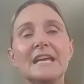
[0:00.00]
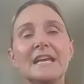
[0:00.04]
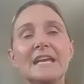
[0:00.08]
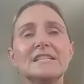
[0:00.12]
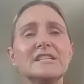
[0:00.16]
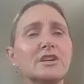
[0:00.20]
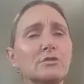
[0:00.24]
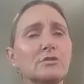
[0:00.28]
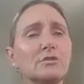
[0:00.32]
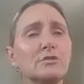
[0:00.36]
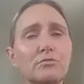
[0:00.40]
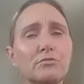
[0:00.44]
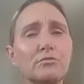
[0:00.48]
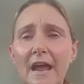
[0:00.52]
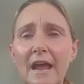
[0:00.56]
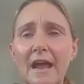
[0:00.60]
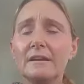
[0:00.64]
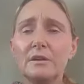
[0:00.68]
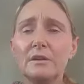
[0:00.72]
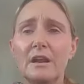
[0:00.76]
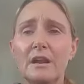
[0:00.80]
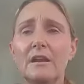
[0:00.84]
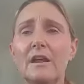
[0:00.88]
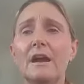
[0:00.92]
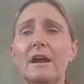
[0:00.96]
it's
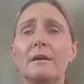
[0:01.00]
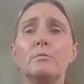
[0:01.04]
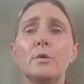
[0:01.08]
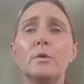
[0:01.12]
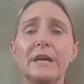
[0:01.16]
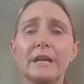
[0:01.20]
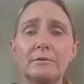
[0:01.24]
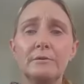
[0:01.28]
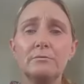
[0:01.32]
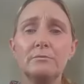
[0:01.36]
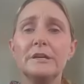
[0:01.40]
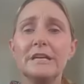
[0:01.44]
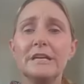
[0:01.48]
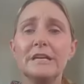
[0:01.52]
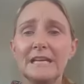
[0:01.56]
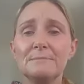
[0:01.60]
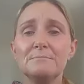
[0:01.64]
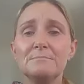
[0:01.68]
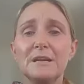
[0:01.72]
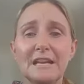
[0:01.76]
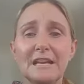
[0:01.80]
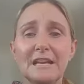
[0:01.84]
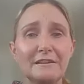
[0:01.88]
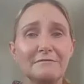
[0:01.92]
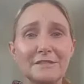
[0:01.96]
great. Like, we really
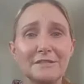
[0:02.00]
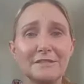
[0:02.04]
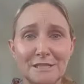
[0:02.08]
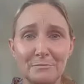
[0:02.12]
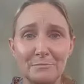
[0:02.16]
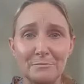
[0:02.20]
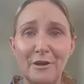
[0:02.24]
believe as